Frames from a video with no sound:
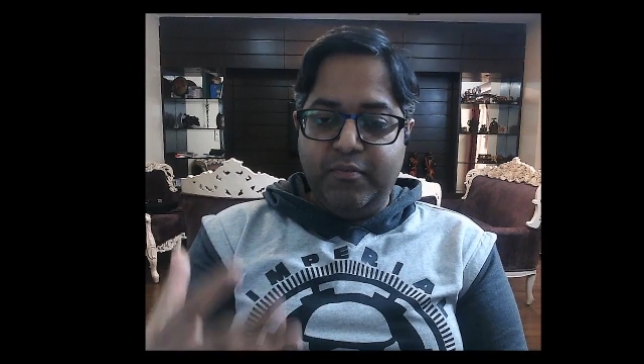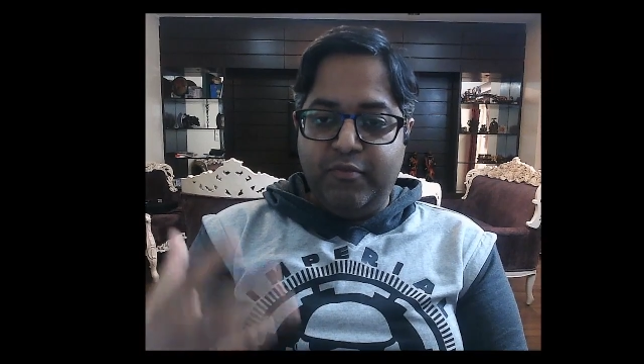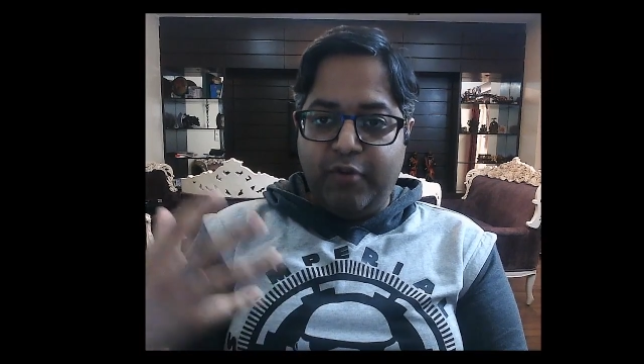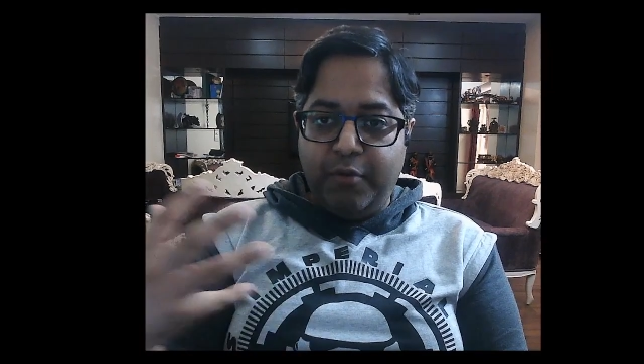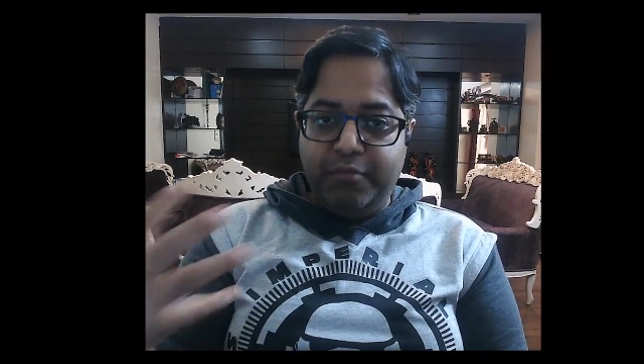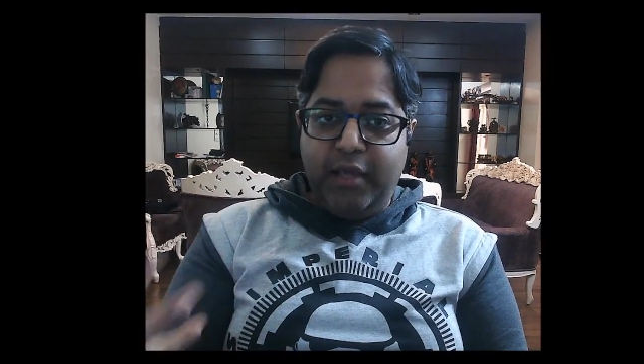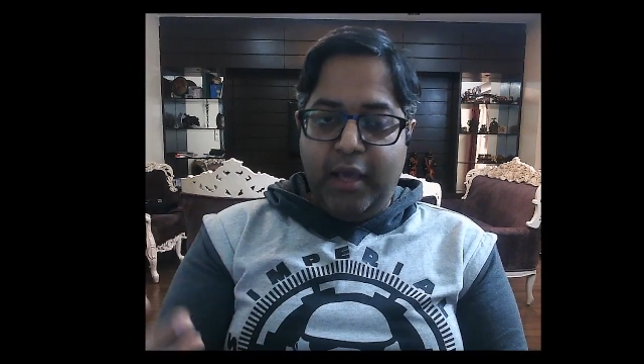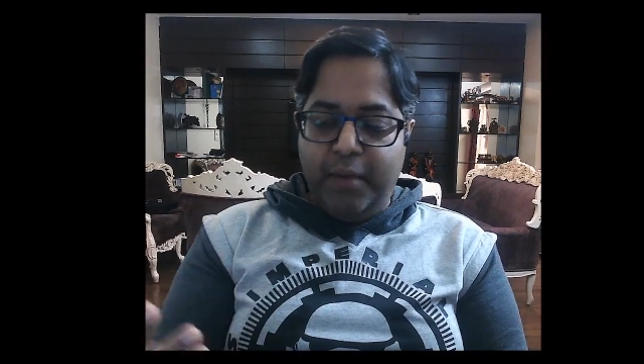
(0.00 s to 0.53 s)

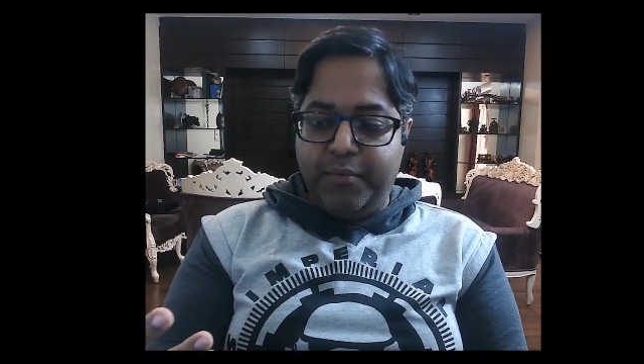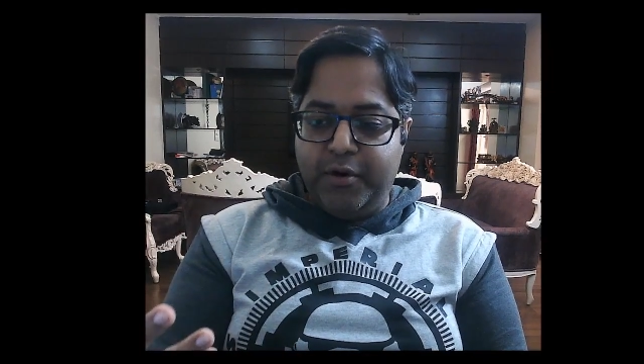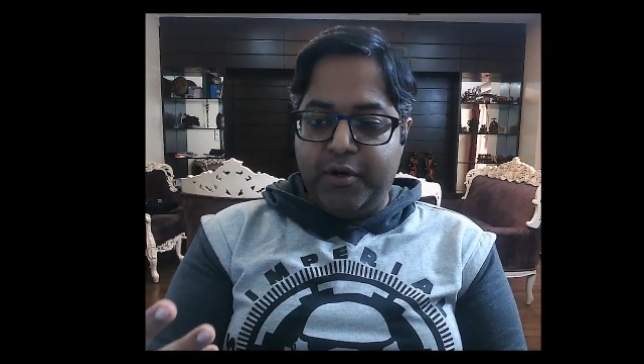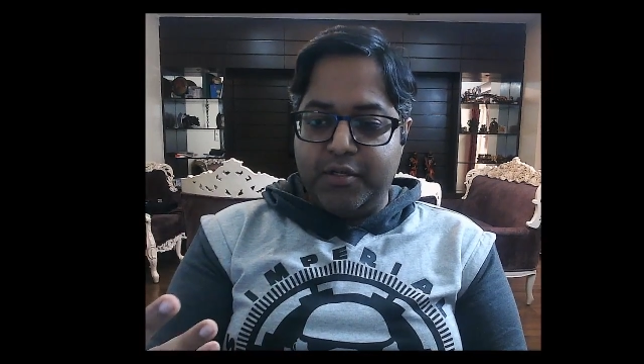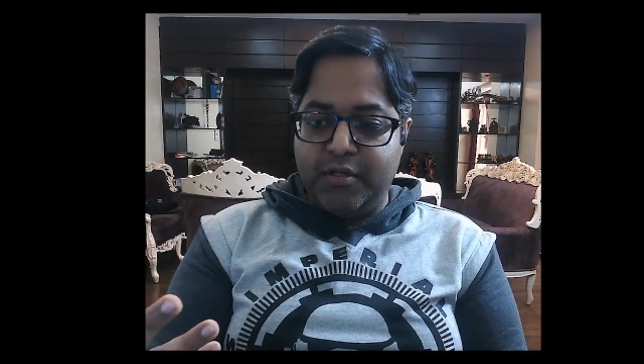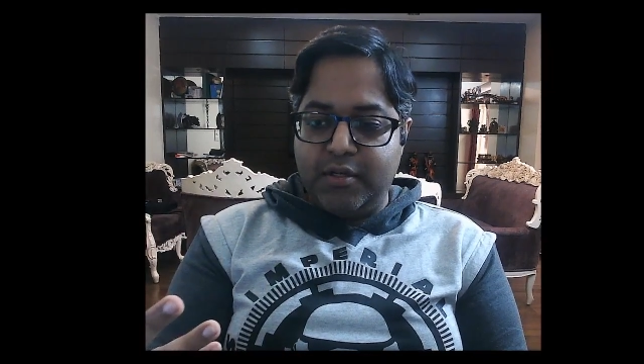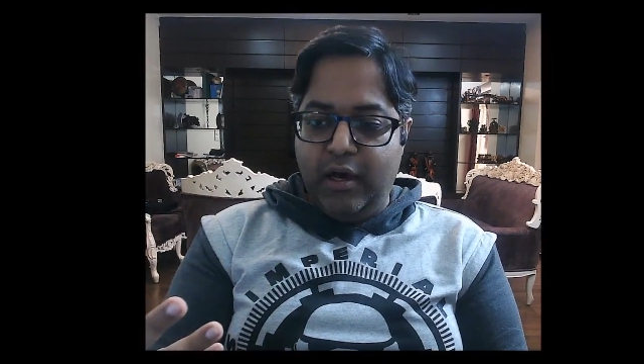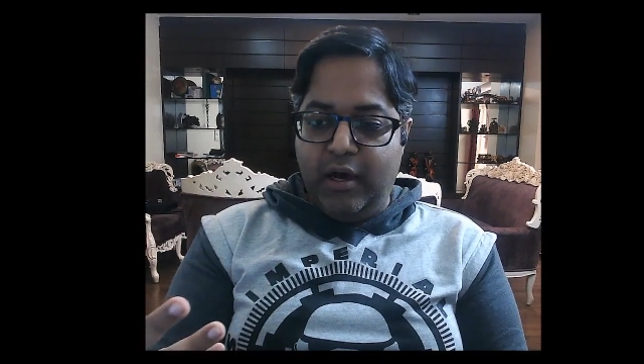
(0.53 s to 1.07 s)
from the
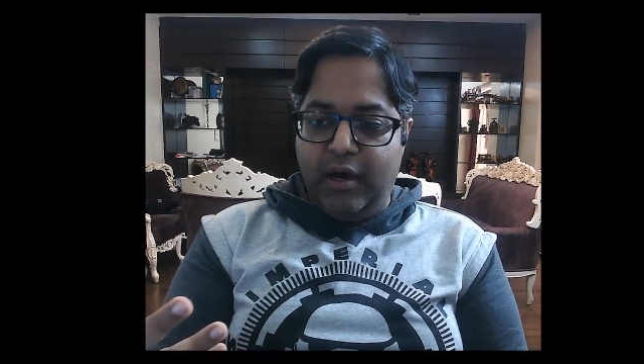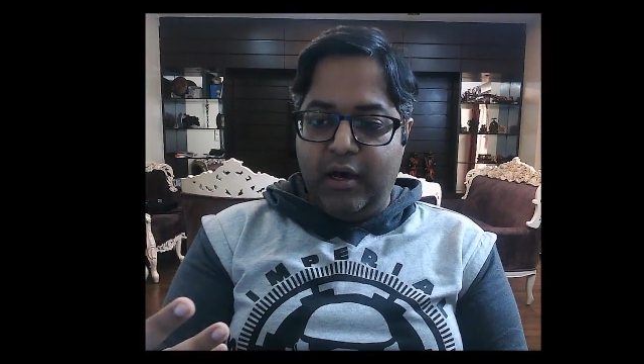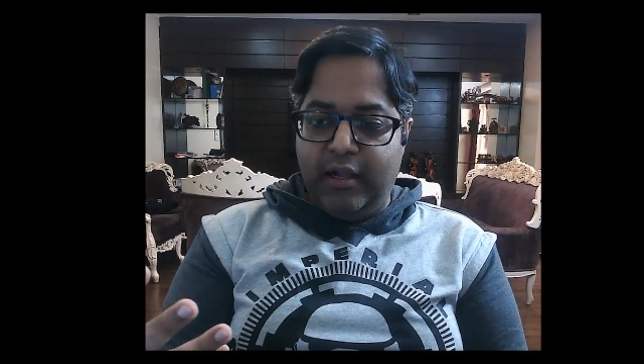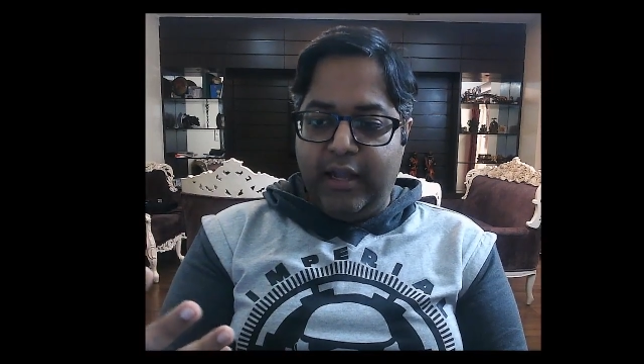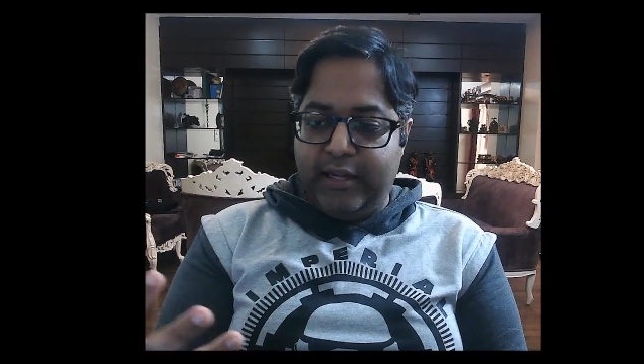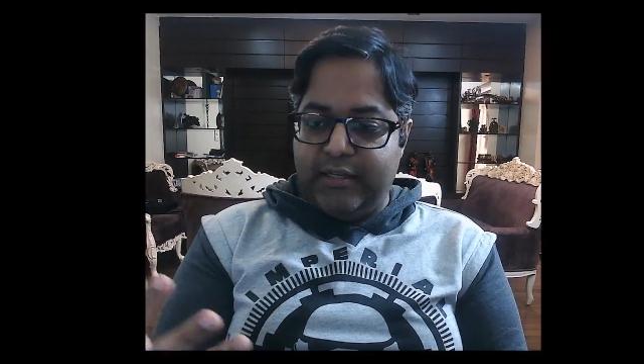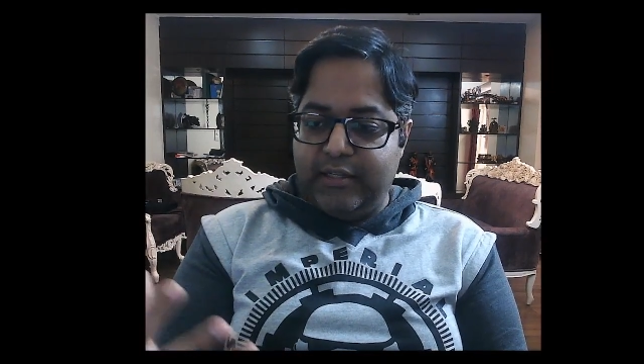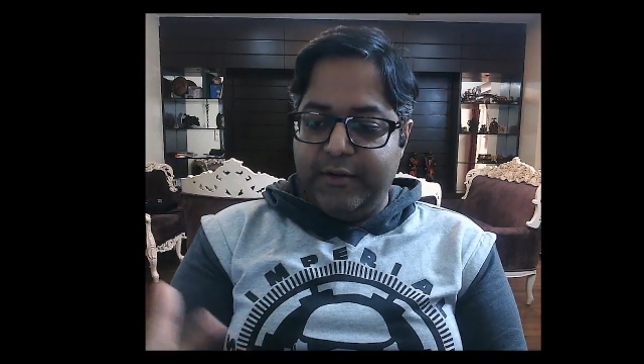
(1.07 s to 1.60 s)
Emperor's light.